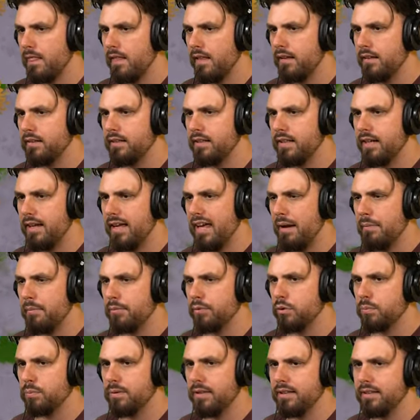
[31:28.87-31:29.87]
I need a hammer to
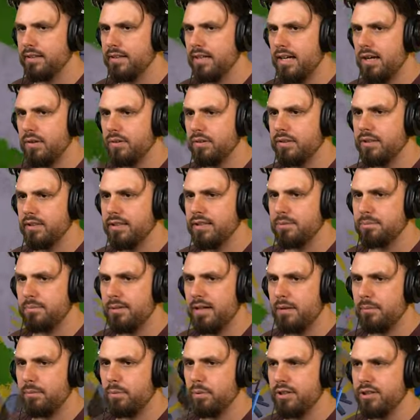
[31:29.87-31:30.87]
break down these
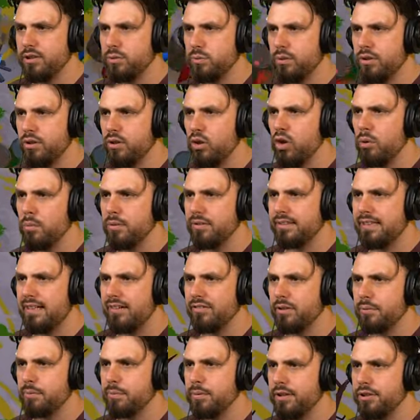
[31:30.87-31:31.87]
bad boys. We almost have the
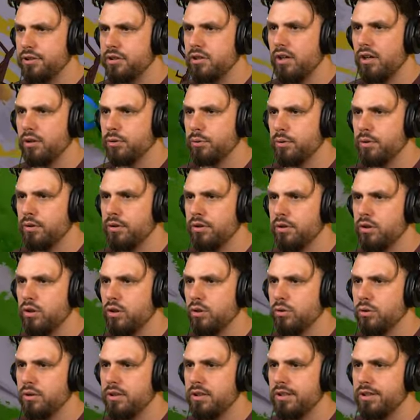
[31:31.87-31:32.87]
bridge going. We can go to
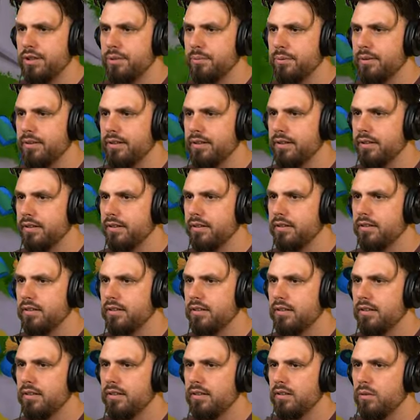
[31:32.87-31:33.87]
the other building.
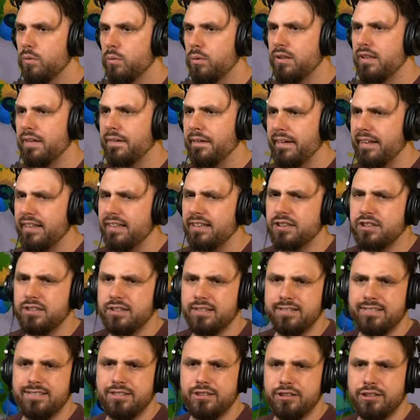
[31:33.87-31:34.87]
Well, I think it's,
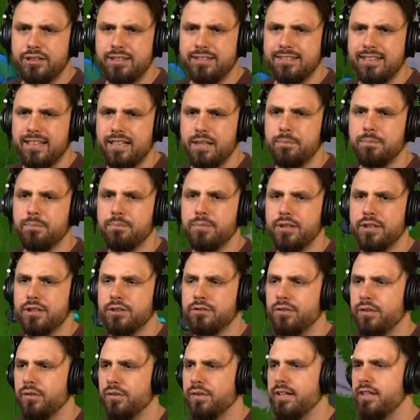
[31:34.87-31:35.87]
it's just like bridge
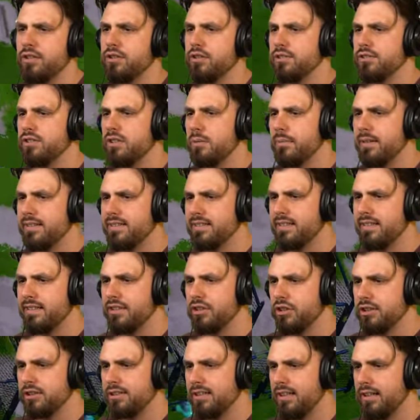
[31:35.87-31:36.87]
foundations. So I'm guessing it's
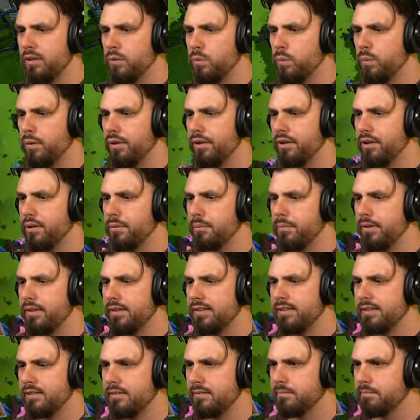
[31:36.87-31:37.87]
just like one of the
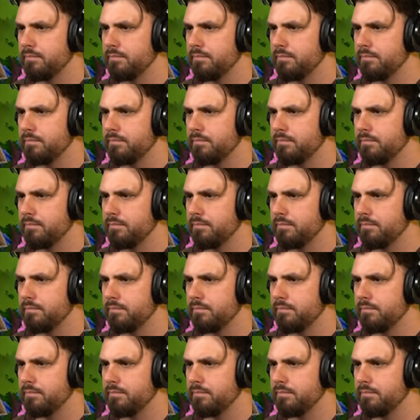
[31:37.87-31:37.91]
bits.